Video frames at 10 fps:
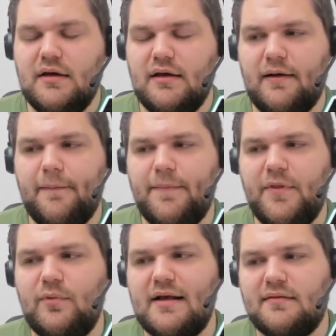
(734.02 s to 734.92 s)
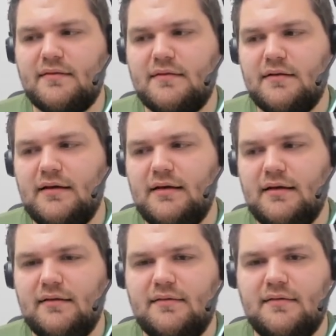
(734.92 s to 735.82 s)
The rest
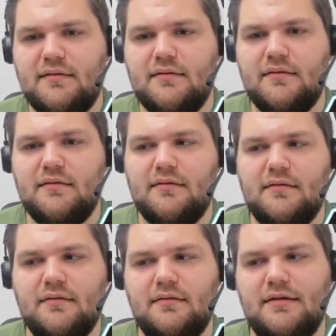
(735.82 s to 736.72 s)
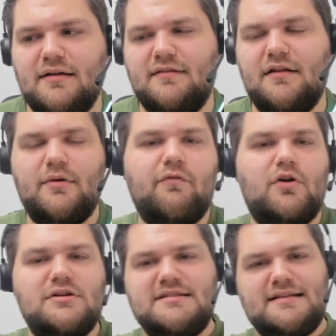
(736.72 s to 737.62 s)
is there's not, of
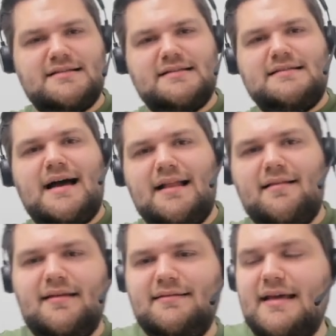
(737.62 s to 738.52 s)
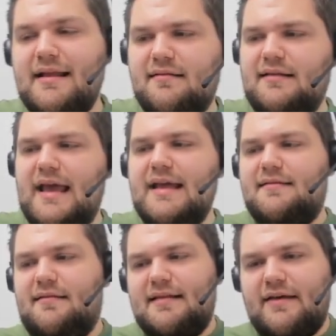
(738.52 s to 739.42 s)
course, sixes, nines, and tens,
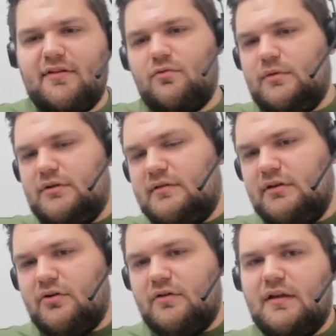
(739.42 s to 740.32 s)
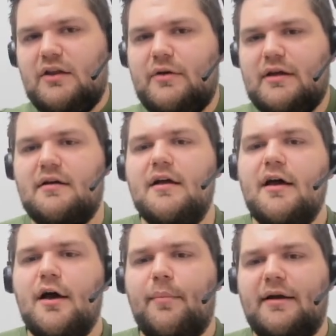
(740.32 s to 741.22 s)
eights and sevens will still continue here,
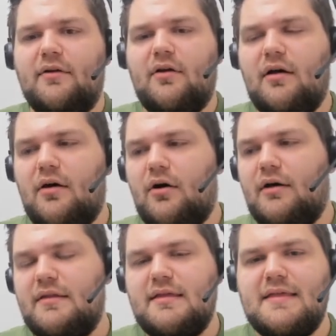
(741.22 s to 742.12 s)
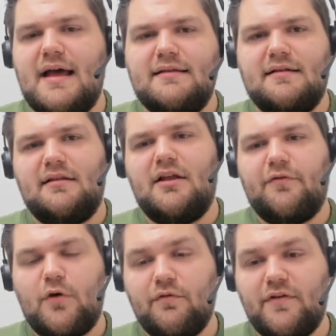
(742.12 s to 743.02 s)
but other than that, there's a lot
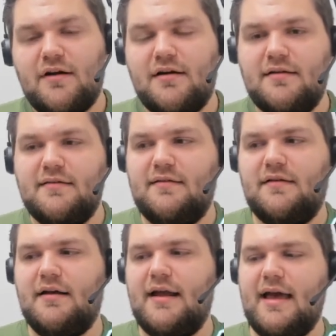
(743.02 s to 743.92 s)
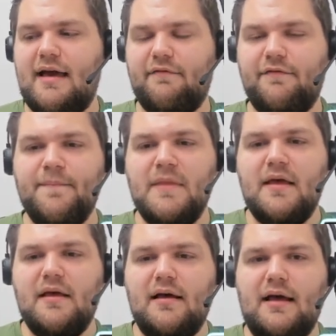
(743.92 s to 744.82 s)
of overcards he's gonna have,
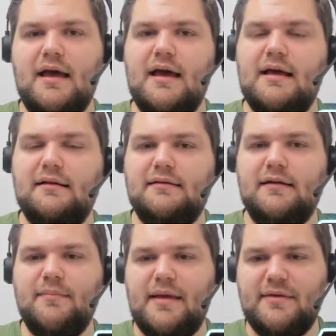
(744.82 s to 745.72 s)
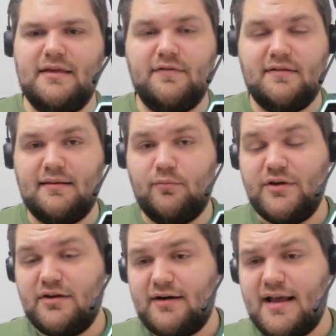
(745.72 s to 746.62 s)
and maybe even some
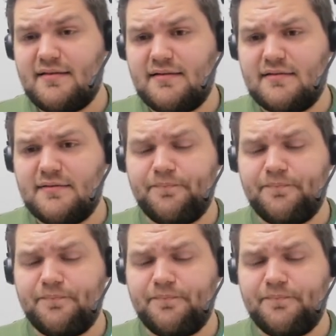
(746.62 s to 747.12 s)
weaker aces.